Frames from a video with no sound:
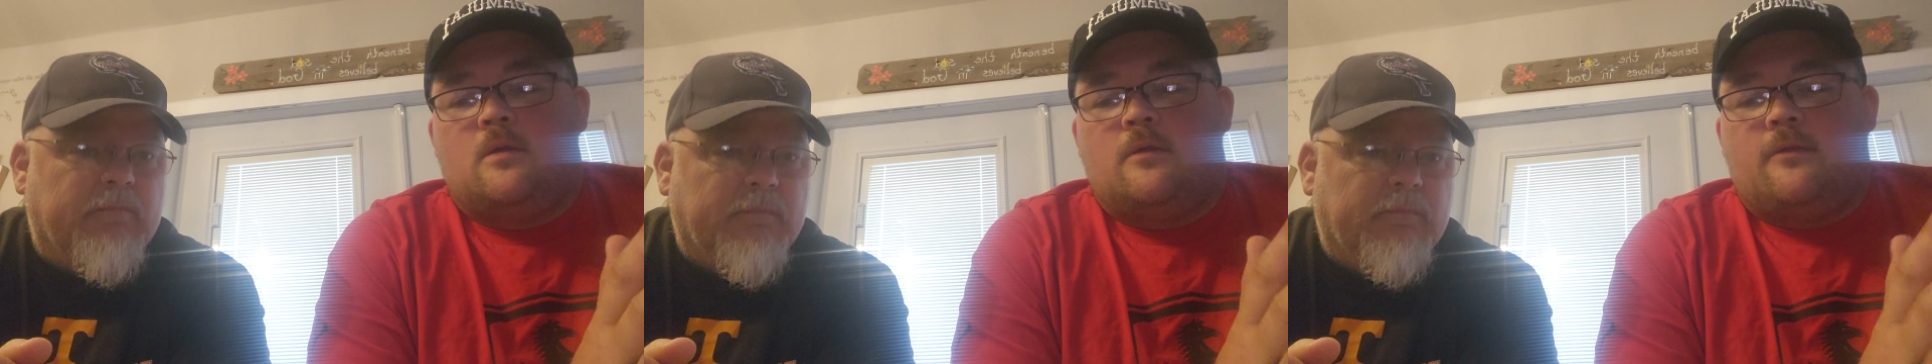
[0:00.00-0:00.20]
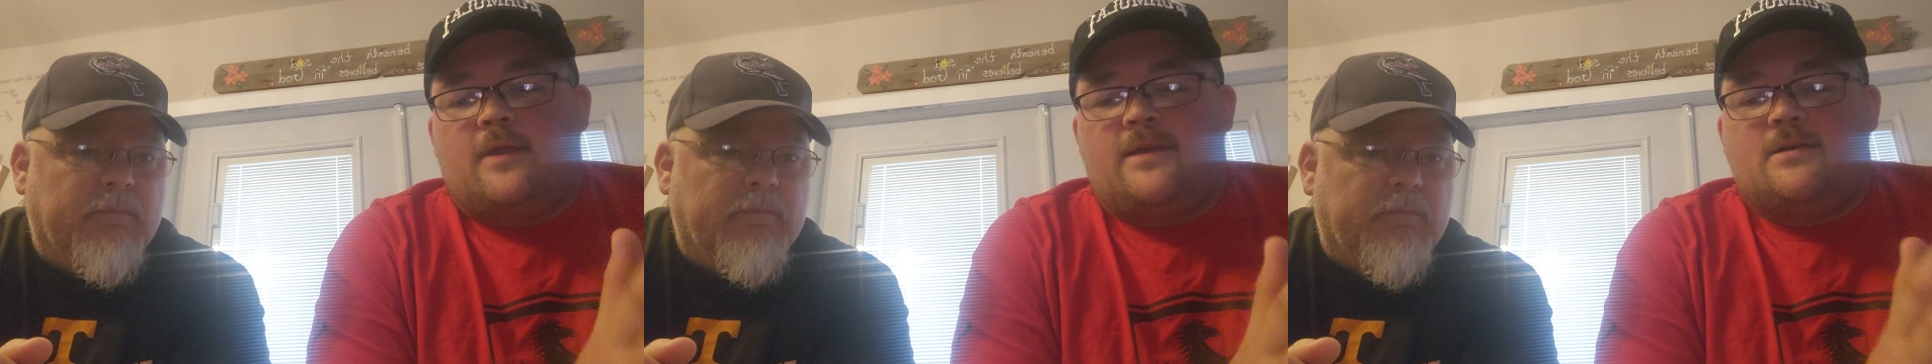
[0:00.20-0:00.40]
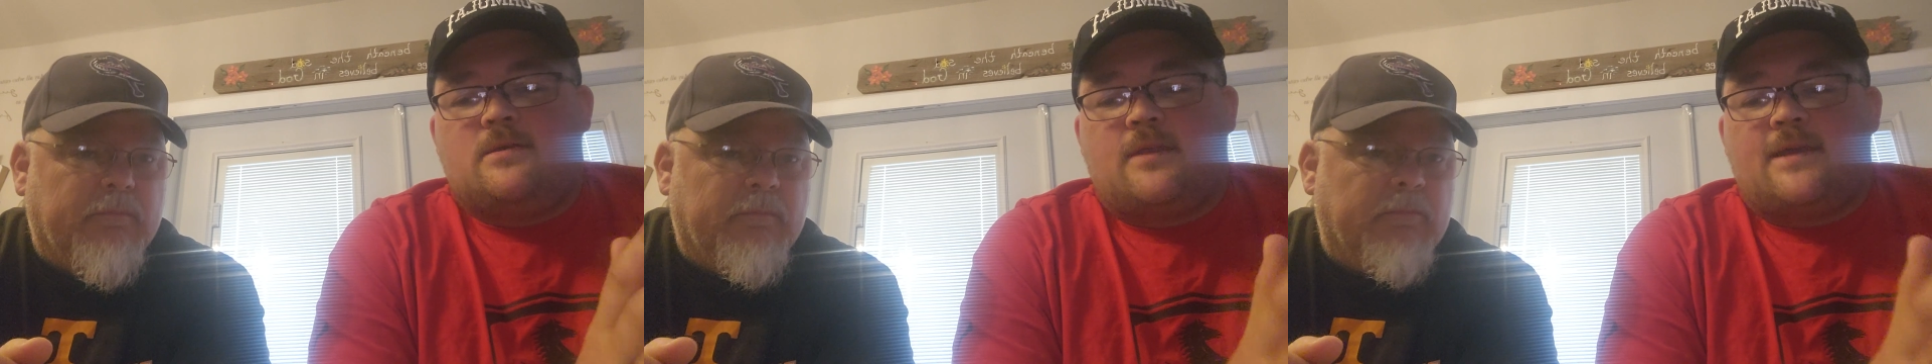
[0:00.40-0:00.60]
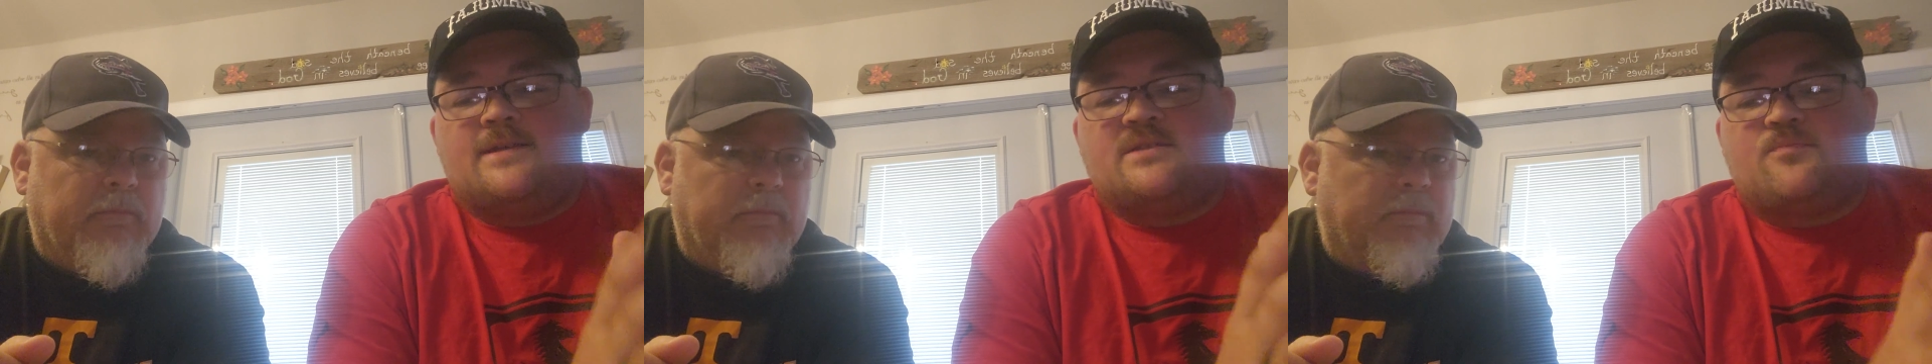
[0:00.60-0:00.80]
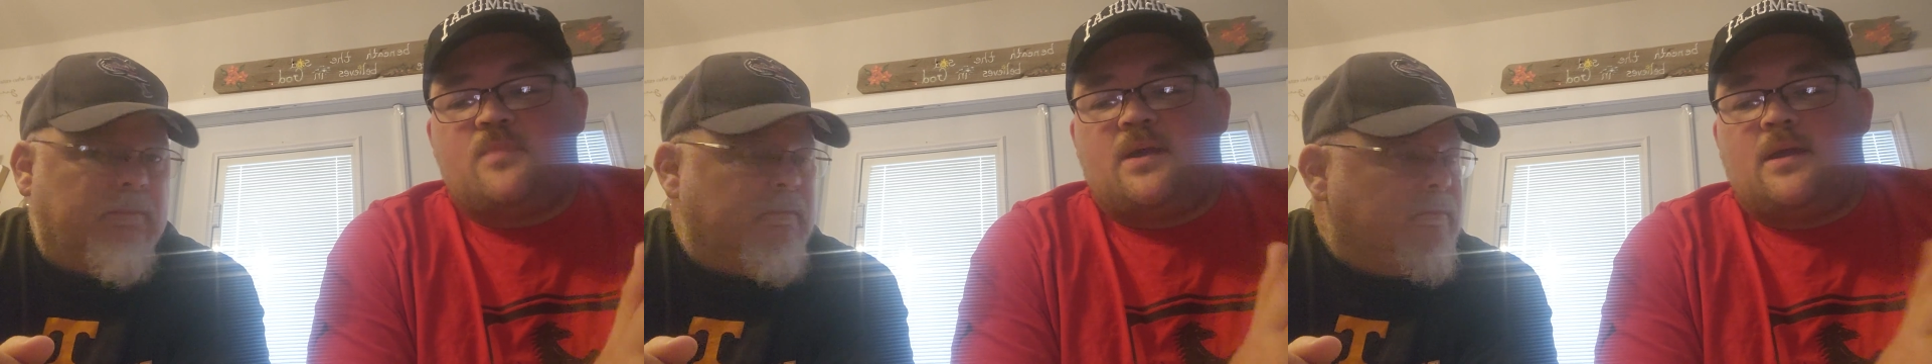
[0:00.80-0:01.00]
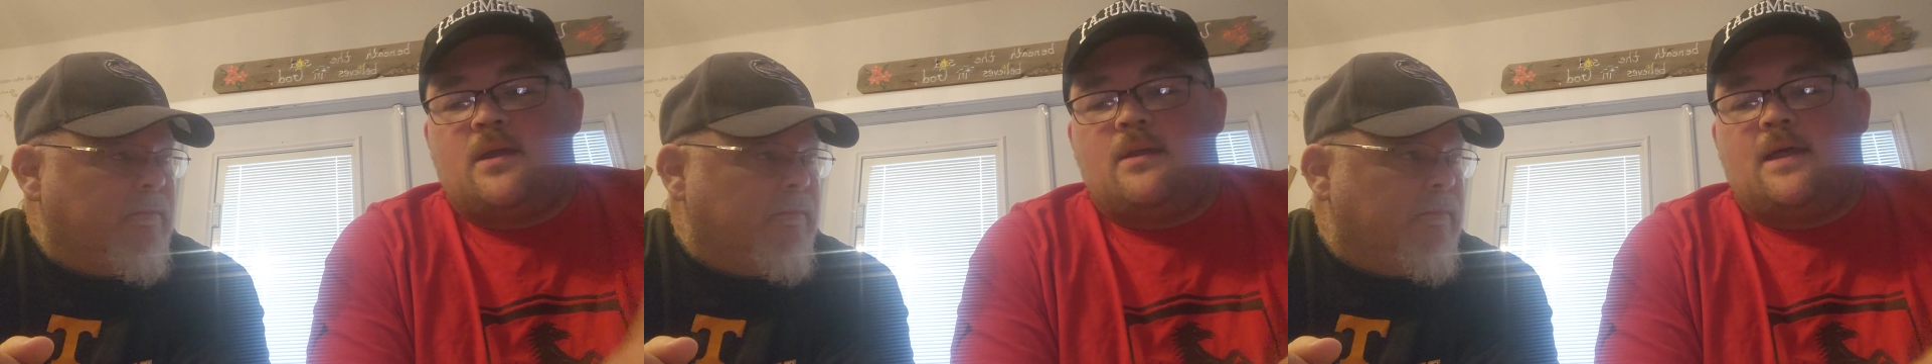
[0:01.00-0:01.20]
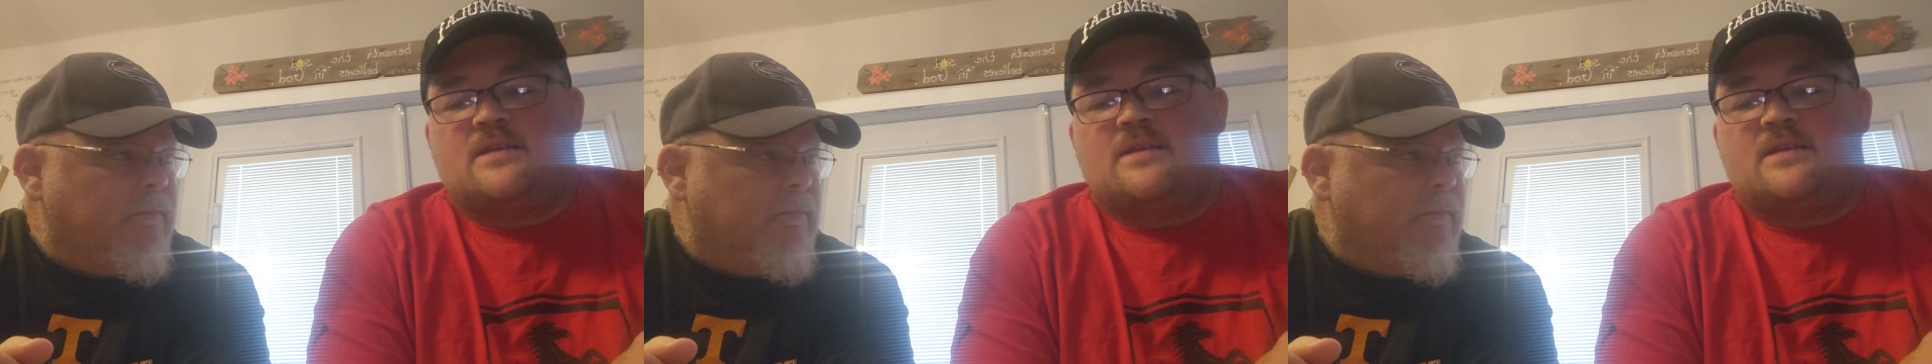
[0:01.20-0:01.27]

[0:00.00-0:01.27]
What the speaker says: these men